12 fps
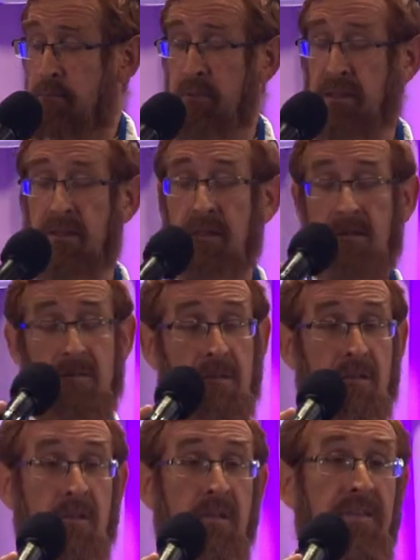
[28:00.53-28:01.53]
be
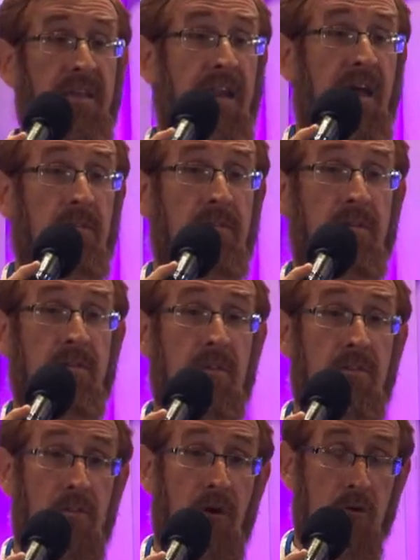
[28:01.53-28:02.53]
sending it out
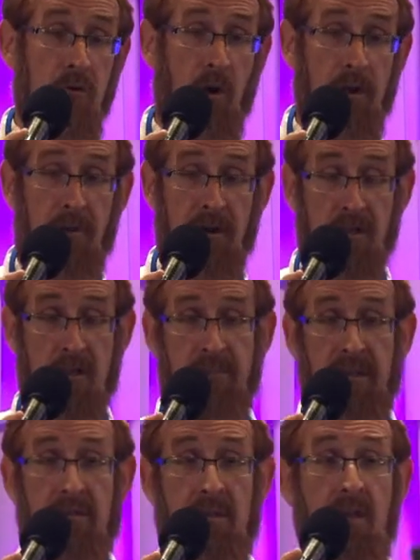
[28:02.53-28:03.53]
to those who want to
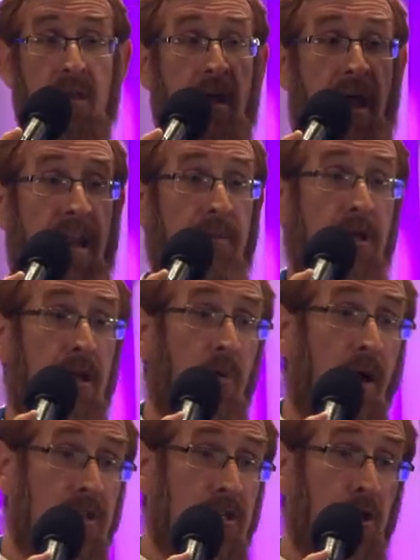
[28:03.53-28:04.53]
participate. Anybody who
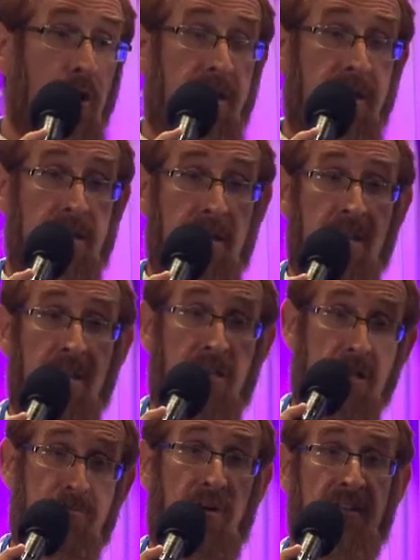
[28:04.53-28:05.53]
wants to join in
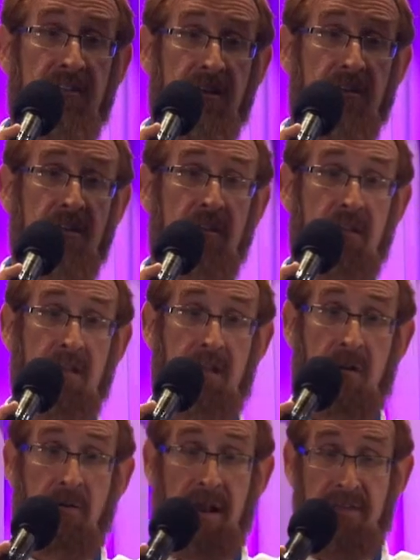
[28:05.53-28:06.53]
this project,
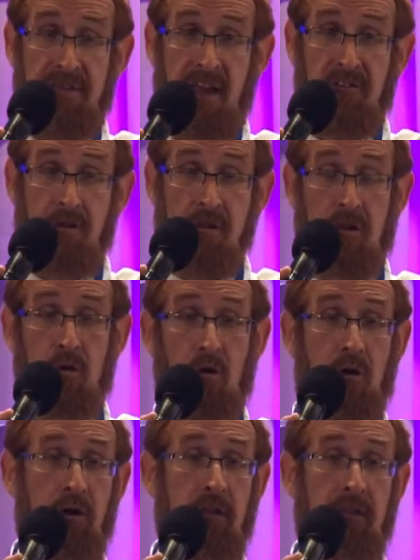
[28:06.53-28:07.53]
right at the entrance of the
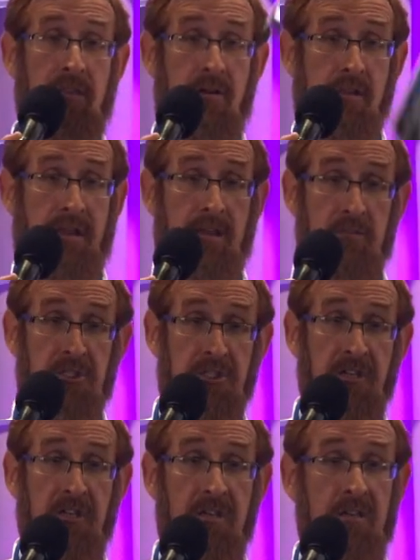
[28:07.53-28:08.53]
door, there's like a
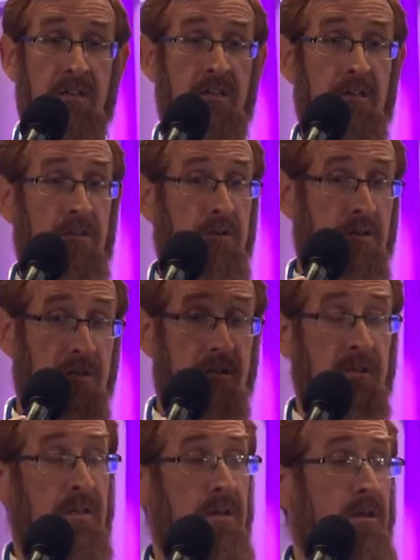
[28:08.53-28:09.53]
machine. You can
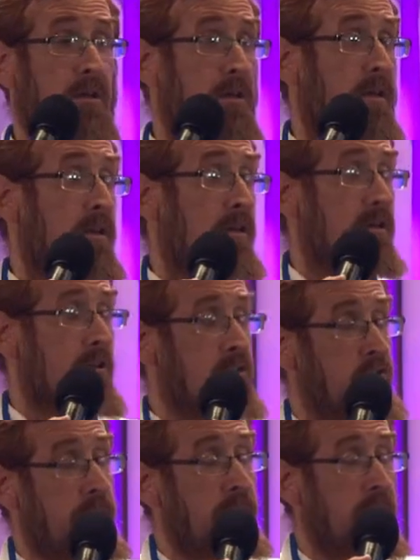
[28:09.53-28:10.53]

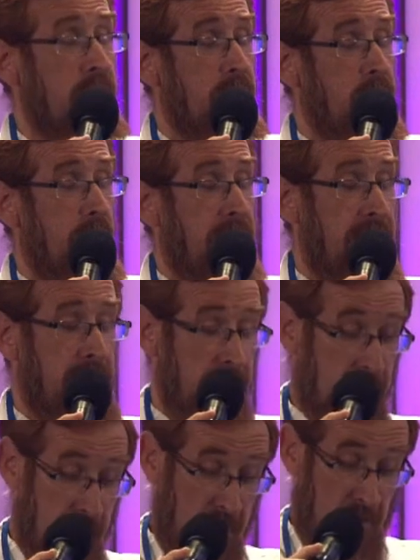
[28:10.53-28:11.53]
contribute,
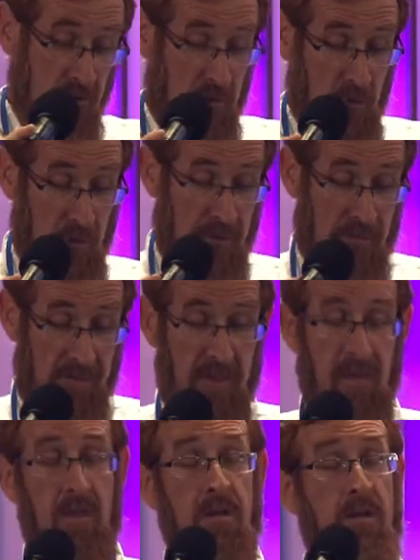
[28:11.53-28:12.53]
donate to
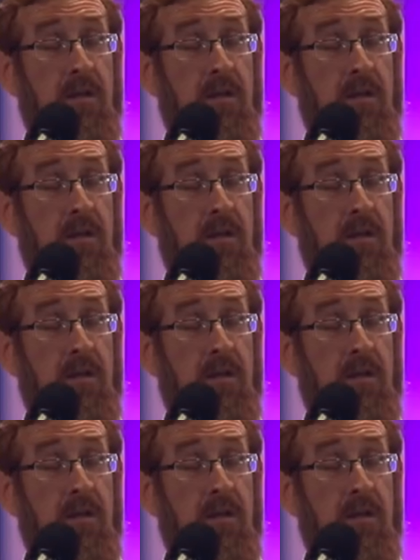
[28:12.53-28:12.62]
the